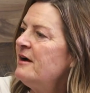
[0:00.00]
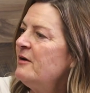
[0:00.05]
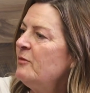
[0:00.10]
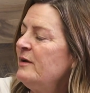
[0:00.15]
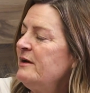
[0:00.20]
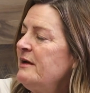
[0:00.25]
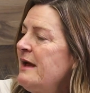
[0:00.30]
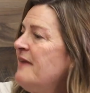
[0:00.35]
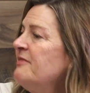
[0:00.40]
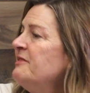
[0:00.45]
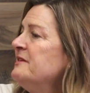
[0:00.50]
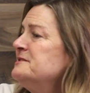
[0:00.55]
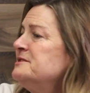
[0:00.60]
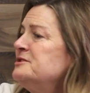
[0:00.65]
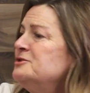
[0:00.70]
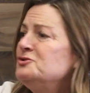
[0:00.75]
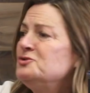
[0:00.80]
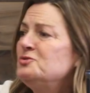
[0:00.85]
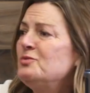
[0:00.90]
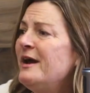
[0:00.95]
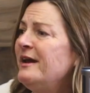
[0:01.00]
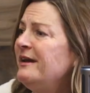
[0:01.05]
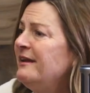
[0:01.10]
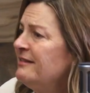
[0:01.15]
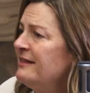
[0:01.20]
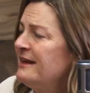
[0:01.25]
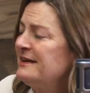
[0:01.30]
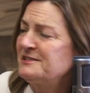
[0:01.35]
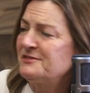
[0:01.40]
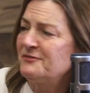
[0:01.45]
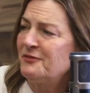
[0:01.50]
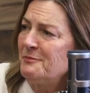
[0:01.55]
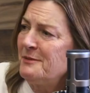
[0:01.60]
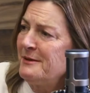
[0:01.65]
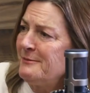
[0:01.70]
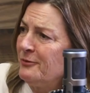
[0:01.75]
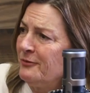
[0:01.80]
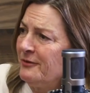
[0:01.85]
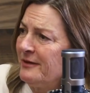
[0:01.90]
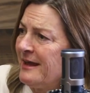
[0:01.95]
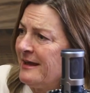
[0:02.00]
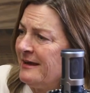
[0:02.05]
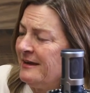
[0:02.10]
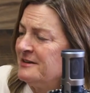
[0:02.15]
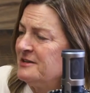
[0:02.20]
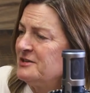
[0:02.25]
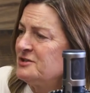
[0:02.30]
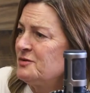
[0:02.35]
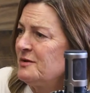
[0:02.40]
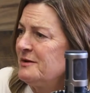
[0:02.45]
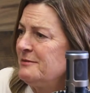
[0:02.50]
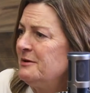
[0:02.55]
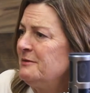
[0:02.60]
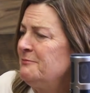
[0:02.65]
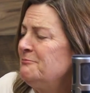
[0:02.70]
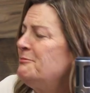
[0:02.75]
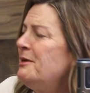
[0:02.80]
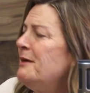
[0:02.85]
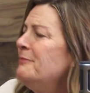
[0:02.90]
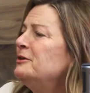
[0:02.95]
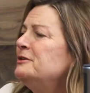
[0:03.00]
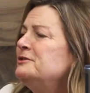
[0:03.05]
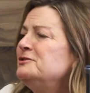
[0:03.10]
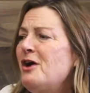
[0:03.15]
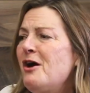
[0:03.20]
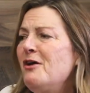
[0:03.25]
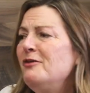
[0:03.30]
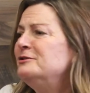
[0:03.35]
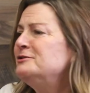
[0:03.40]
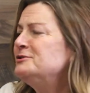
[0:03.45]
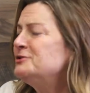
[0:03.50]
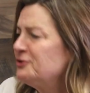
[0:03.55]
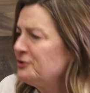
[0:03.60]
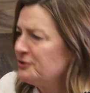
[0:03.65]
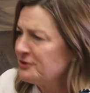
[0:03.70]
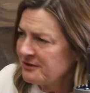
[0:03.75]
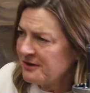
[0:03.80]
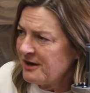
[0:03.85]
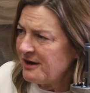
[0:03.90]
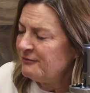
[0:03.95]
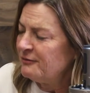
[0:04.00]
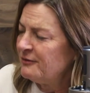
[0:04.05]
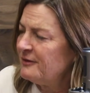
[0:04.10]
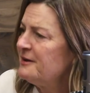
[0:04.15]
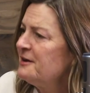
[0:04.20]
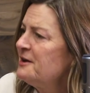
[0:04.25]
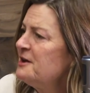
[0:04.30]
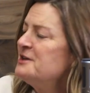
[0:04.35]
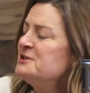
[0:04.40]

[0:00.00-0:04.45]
we had these huge waiting lists for people to get into treatment. Public dollars couldn't cover it.